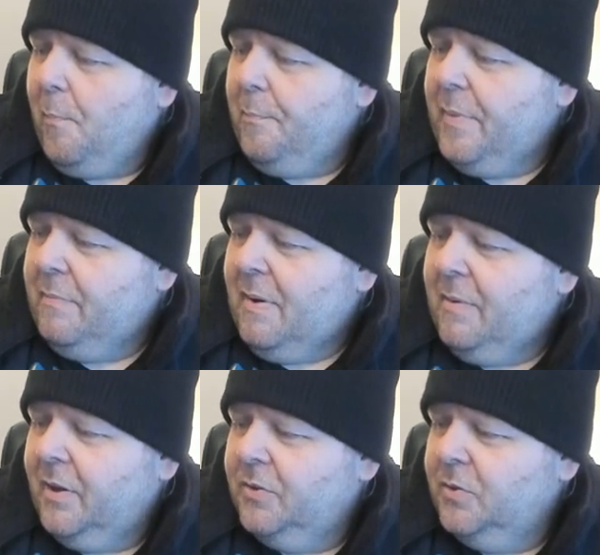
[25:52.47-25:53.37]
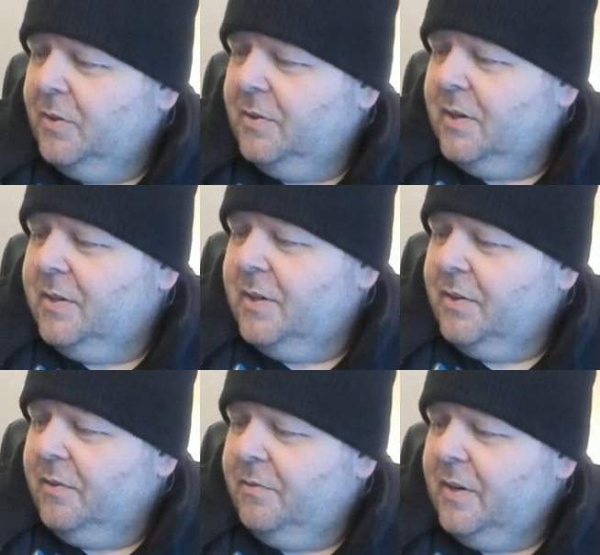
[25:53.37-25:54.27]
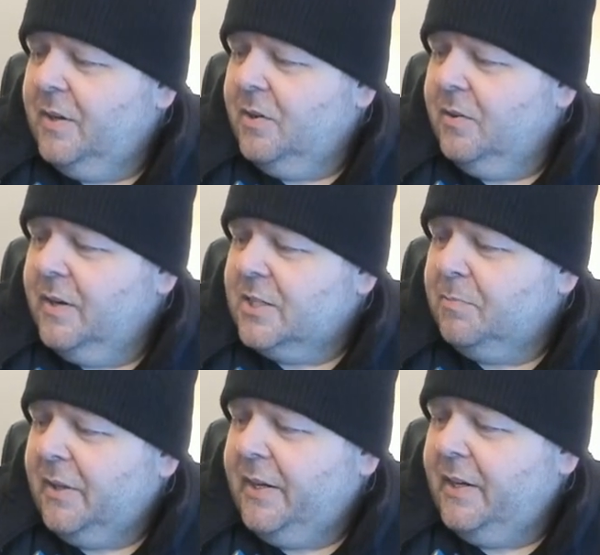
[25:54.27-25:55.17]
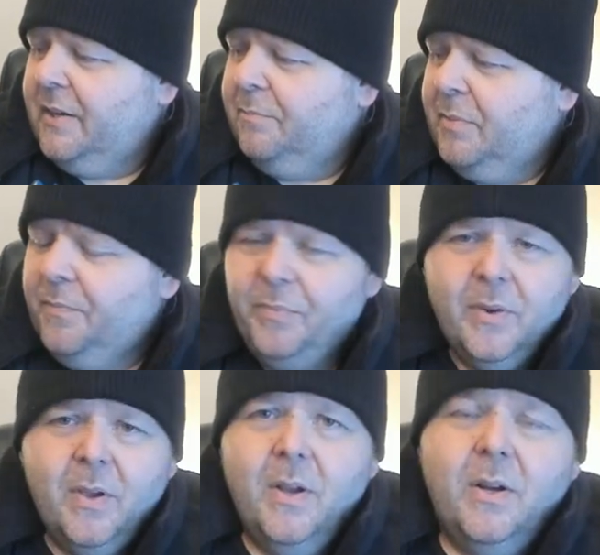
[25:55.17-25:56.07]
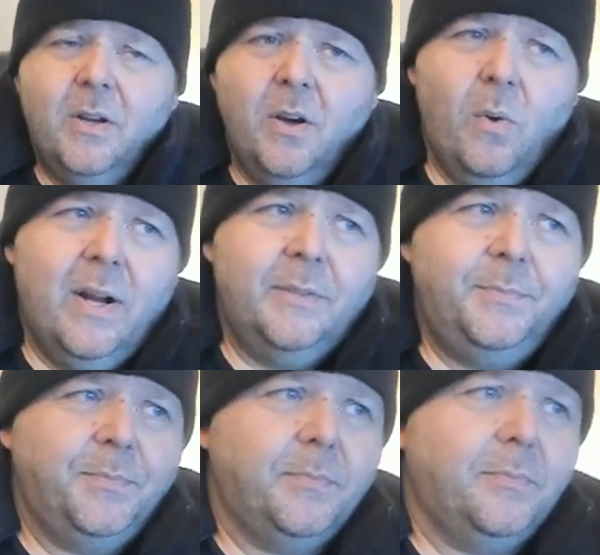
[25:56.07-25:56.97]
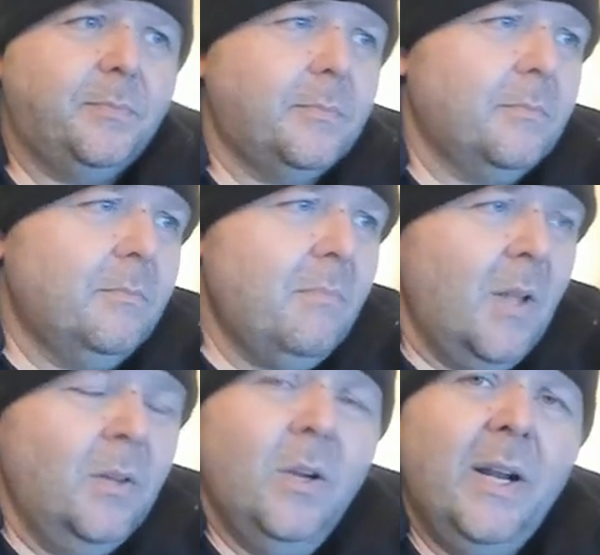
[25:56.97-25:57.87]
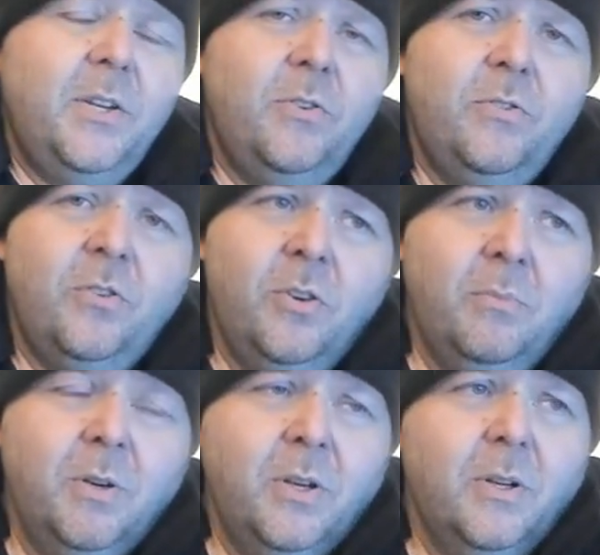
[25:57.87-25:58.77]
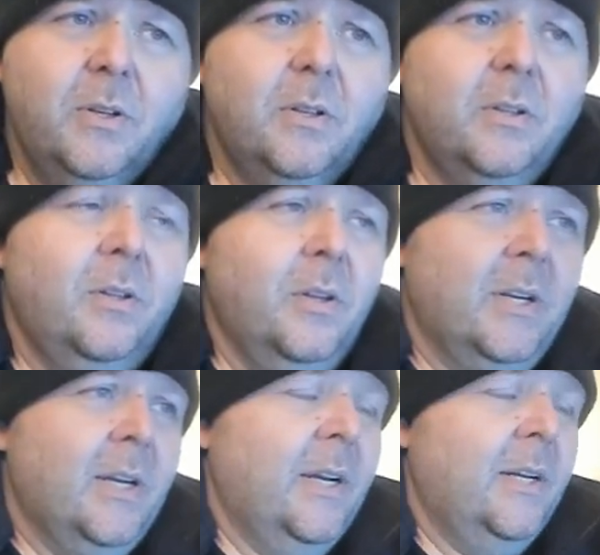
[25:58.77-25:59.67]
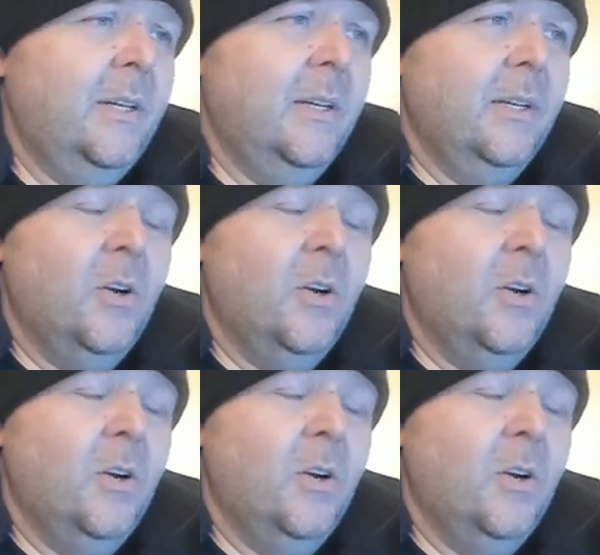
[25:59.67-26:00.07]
and maybe I'll do a, another video explaining it, but go on look on YouTube, look on, uh, go to